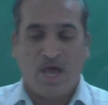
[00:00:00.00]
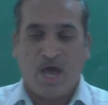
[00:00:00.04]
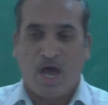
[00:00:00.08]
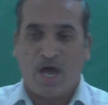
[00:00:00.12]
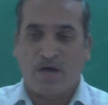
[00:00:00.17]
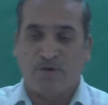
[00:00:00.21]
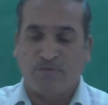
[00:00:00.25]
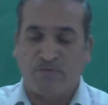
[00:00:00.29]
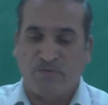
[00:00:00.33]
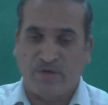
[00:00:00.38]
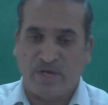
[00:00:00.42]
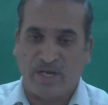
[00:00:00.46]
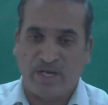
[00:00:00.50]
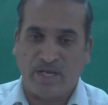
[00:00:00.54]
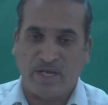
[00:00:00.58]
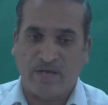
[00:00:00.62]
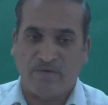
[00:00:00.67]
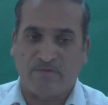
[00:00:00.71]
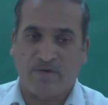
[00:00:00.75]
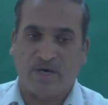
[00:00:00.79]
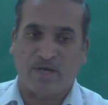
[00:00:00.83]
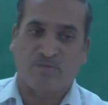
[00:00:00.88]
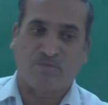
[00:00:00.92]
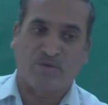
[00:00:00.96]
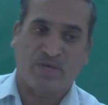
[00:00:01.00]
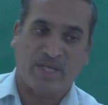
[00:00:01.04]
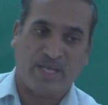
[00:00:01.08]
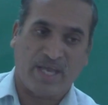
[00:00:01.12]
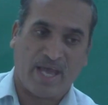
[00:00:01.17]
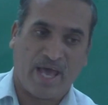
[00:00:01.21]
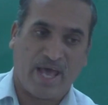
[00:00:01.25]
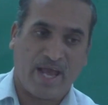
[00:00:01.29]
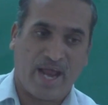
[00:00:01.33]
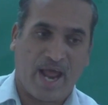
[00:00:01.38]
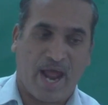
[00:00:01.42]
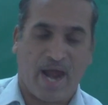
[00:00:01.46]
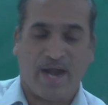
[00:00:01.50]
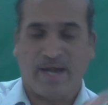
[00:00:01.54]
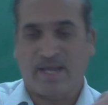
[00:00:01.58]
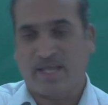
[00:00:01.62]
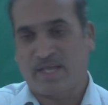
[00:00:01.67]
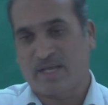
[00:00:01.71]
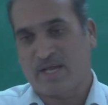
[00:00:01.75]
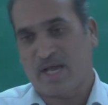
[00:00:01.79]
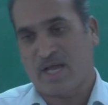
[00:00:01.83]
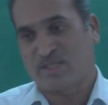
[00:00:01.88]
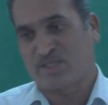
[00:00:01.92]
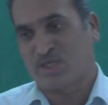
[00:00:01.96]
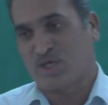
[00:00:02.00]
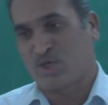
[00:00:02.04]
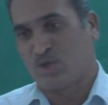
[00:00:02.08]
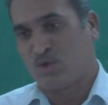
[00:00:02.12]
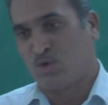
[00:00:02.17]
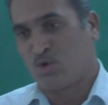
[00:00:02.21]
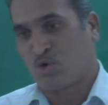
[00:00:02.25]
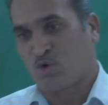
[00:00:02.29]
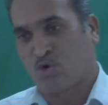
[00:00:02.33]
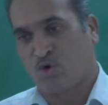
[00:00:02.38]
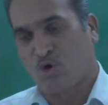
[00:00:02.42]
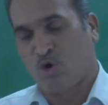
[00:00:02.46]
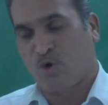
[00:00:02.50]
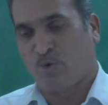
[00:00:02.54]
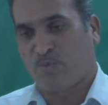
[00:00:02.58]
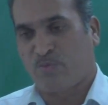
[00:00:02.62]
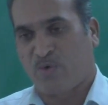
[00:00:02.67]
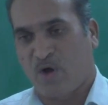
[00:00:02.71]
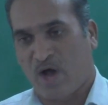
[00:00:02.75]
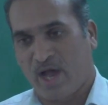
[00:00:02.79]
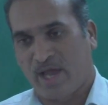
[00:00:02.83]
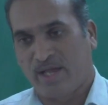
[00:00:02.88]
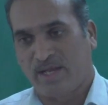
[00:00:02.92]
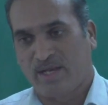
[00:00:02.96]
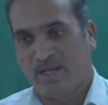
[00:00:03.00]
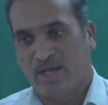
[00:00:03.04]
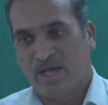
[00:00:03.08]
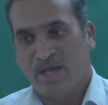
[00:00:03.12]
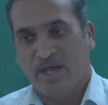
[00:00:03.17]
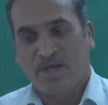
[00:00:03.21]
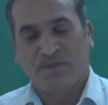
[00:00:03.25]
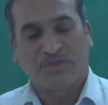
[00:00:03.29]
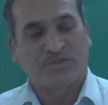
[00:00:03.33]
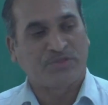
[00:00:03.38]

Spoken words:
and whenever we are adding as a nucleophile,